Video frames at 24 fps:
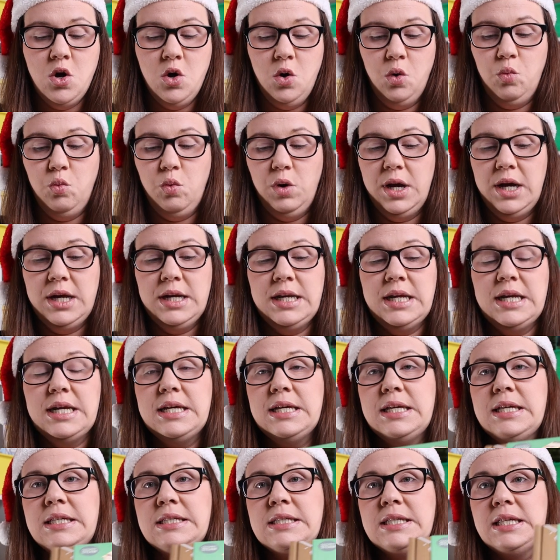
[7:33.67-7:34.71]
One
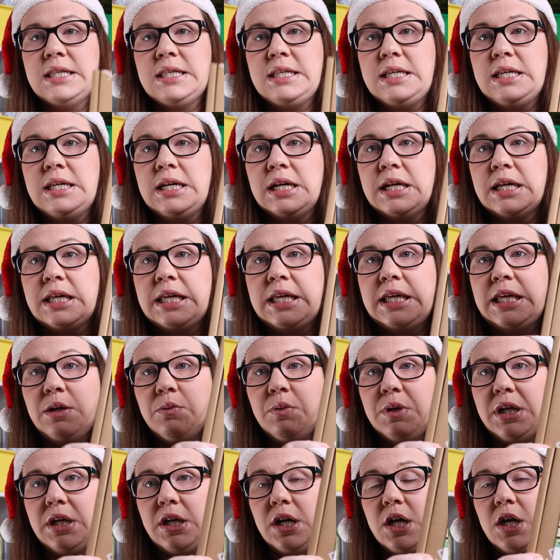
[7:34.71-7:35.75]
is the
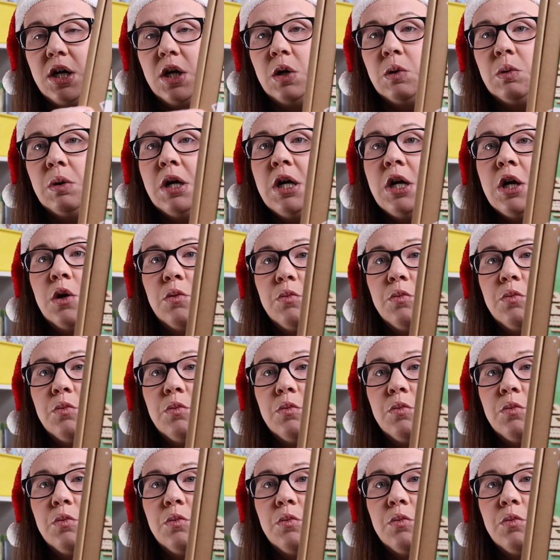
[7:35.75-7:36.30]
Kiwiko.